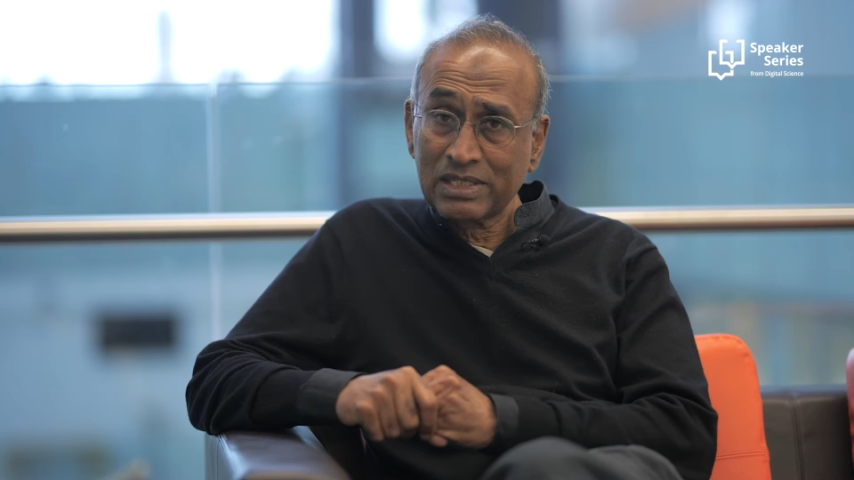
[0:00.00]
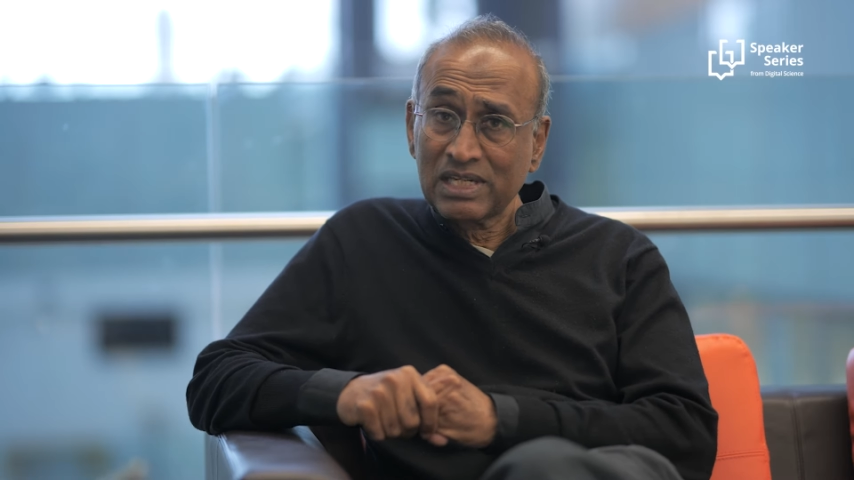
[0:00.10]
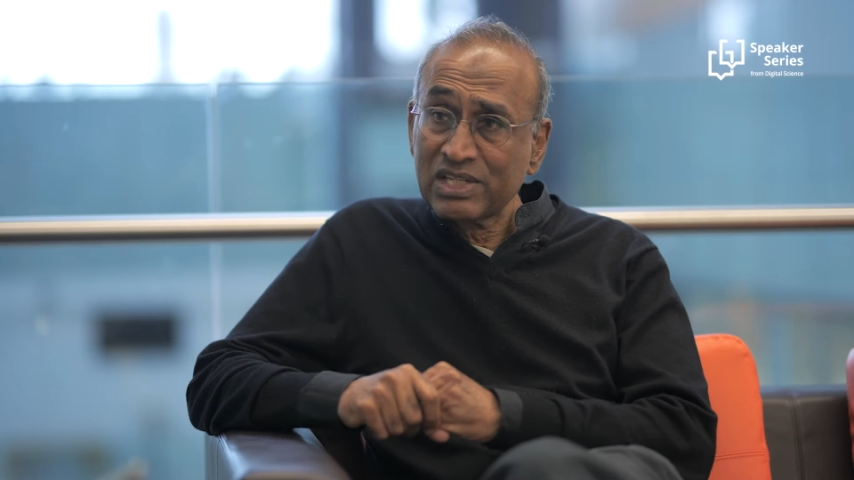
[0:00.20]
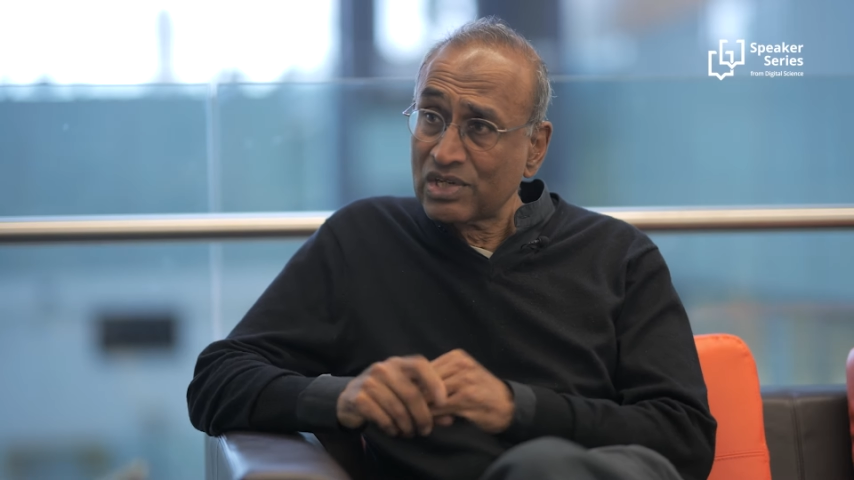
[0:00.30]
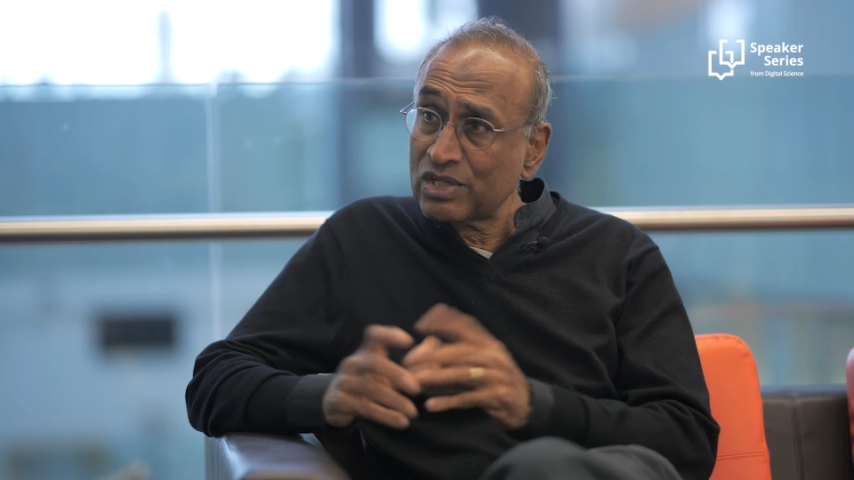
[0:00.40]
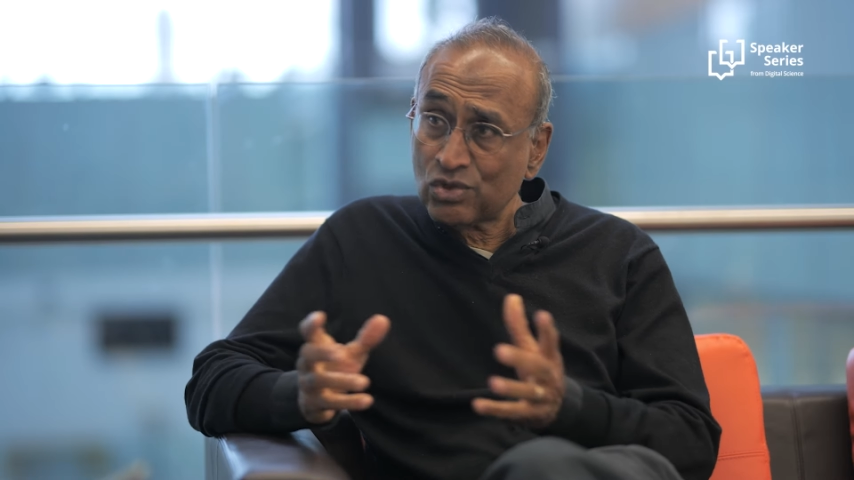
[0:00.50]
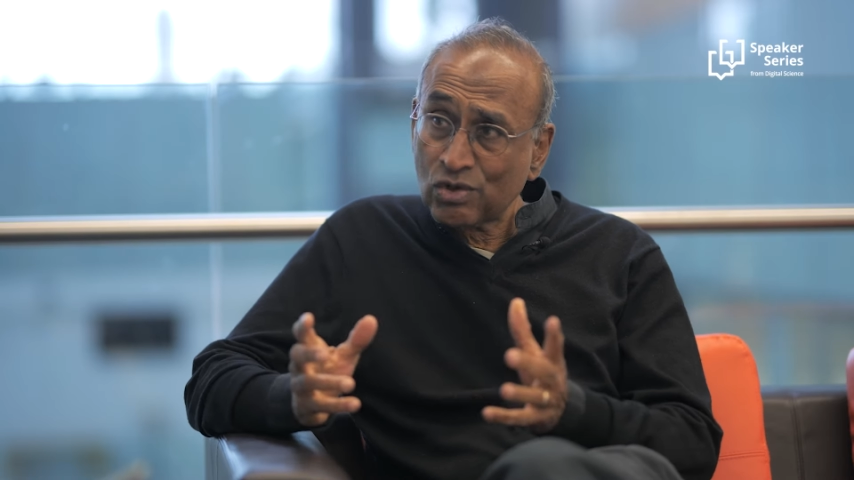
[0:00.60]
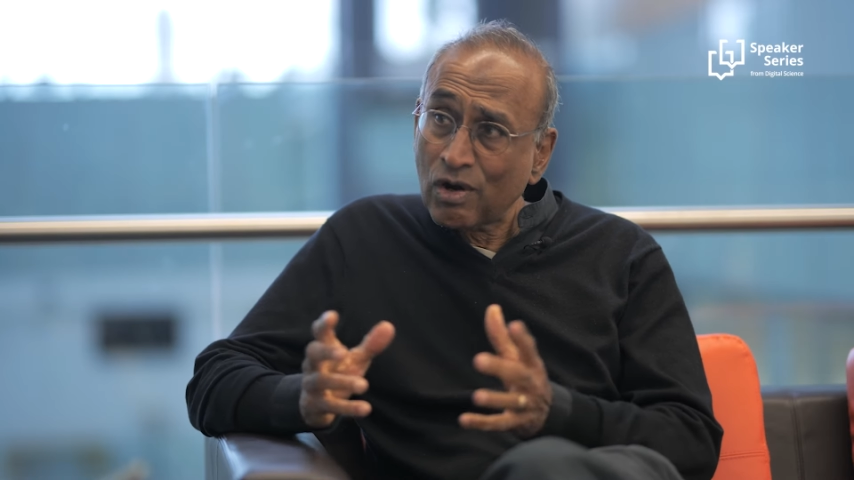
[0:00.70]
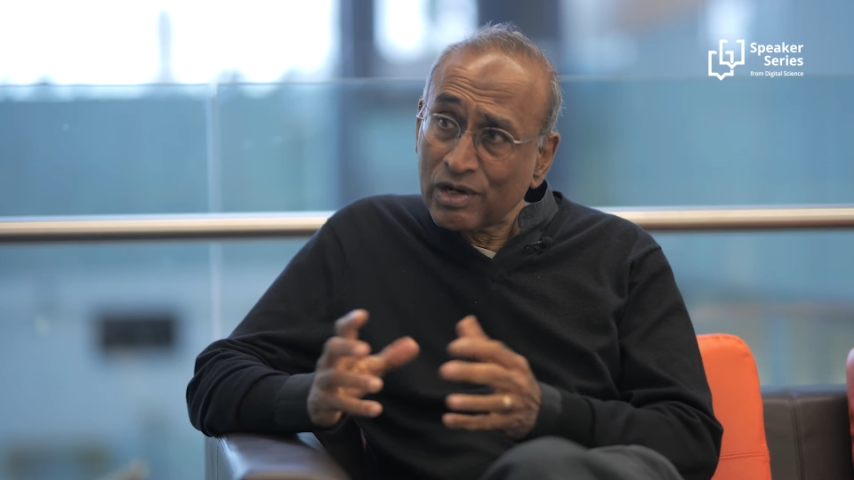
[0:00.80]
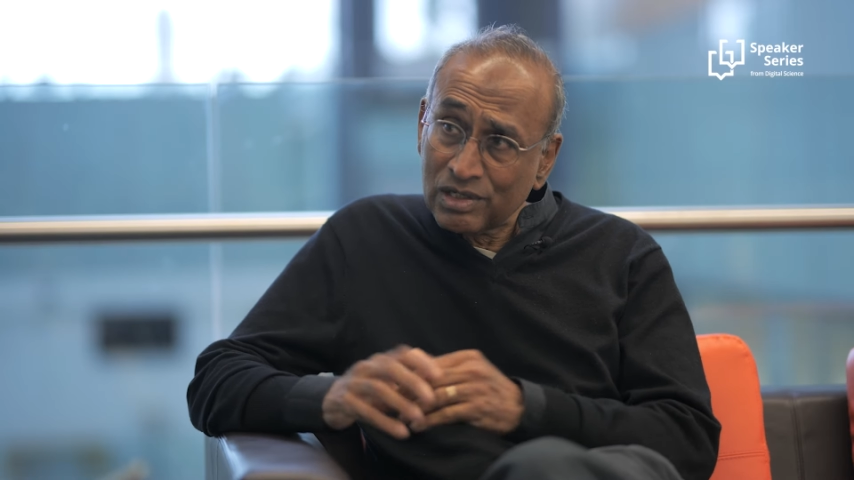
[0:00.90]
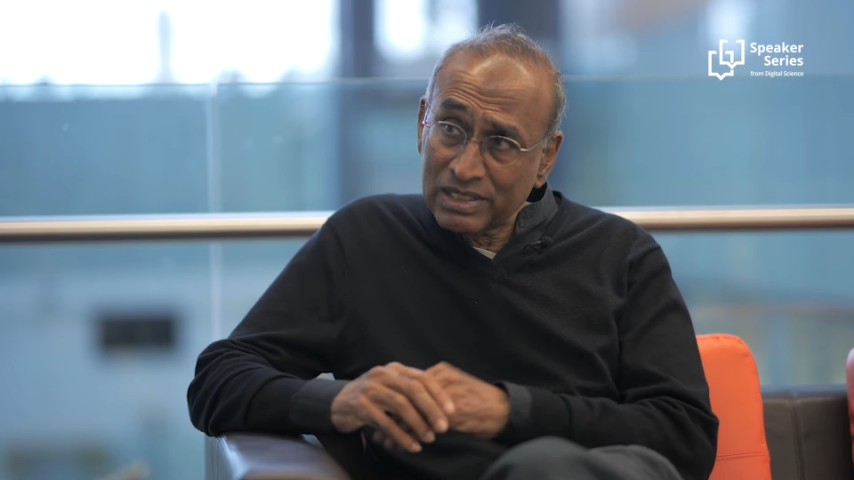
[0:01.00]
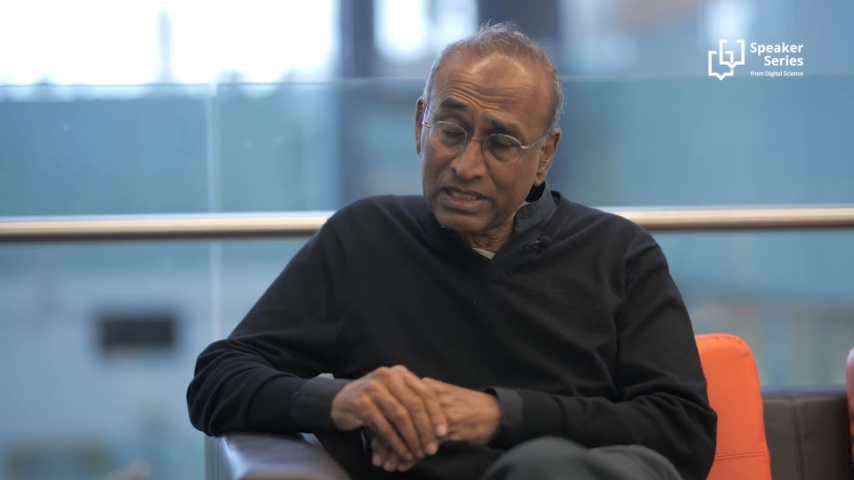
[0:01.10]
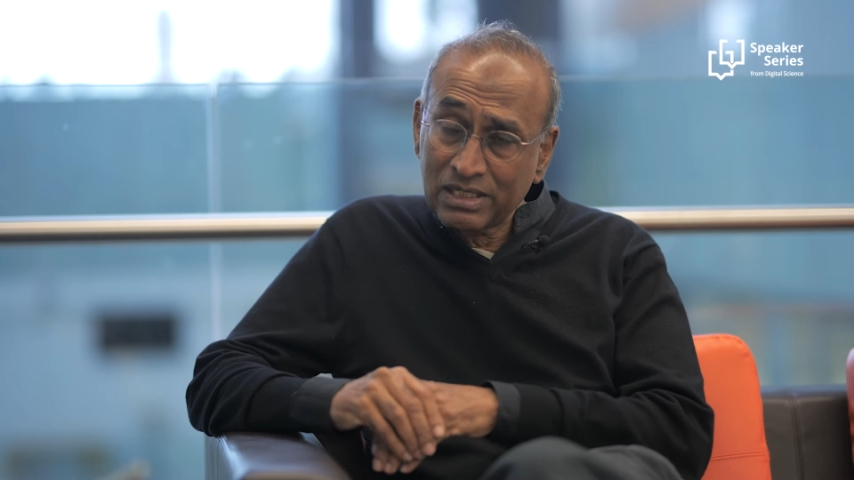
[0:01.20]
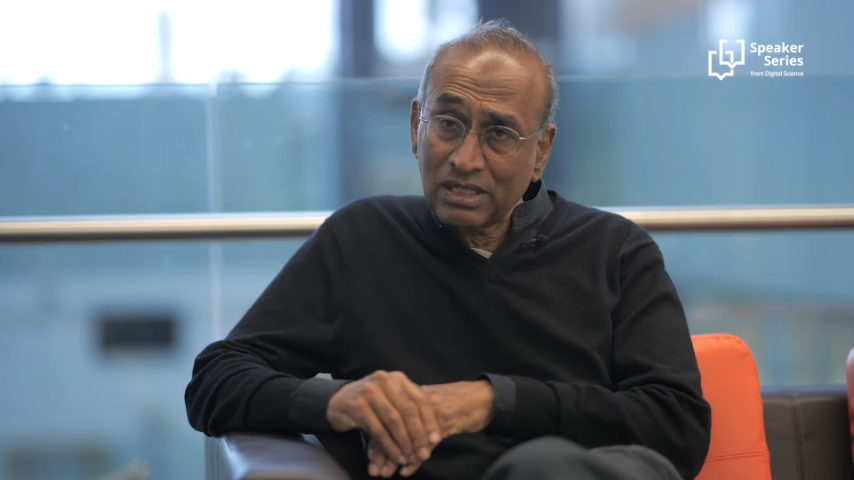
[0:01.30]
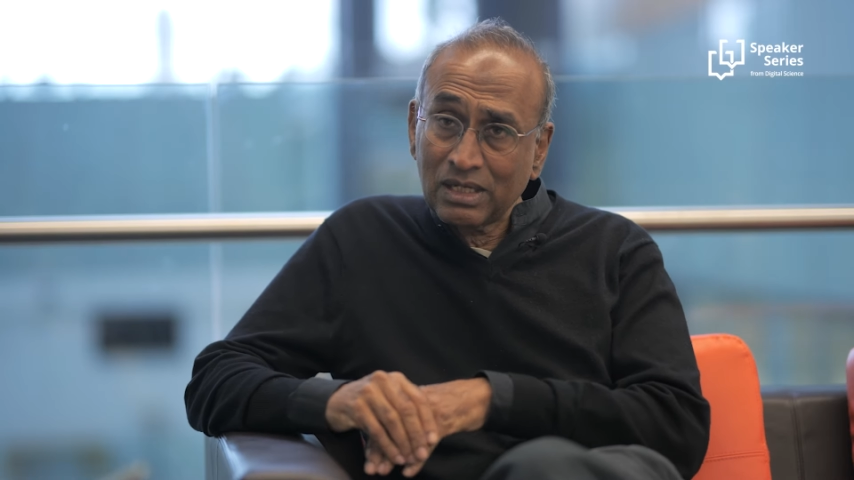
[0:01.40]
at least
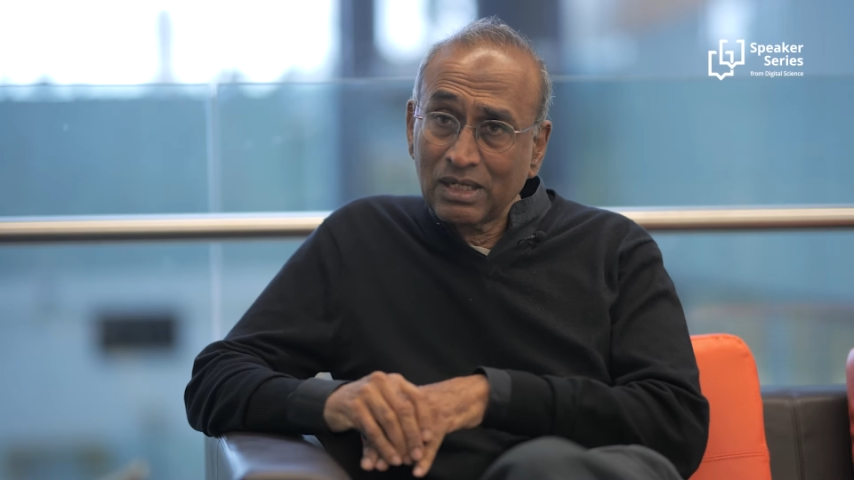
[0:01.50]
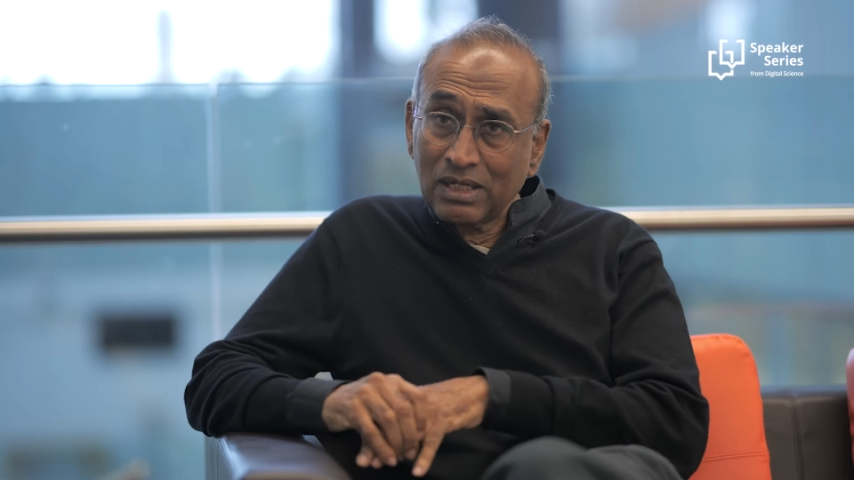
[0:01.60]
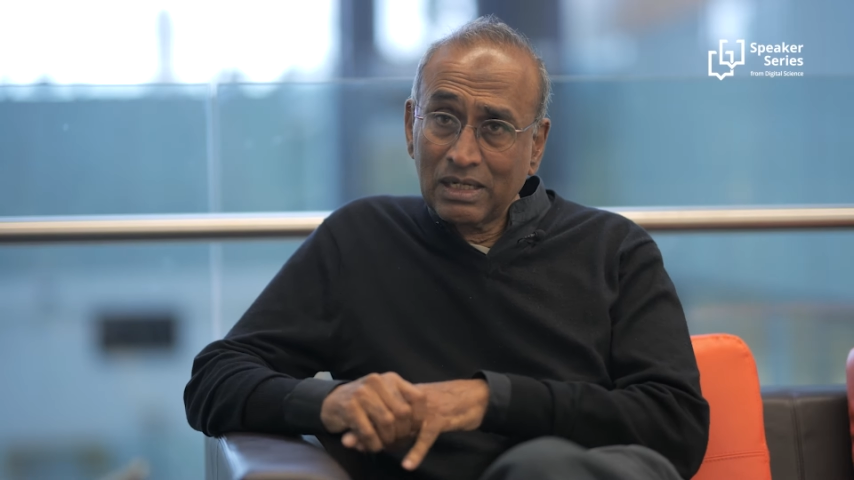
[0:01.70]
historically, mm-hmm.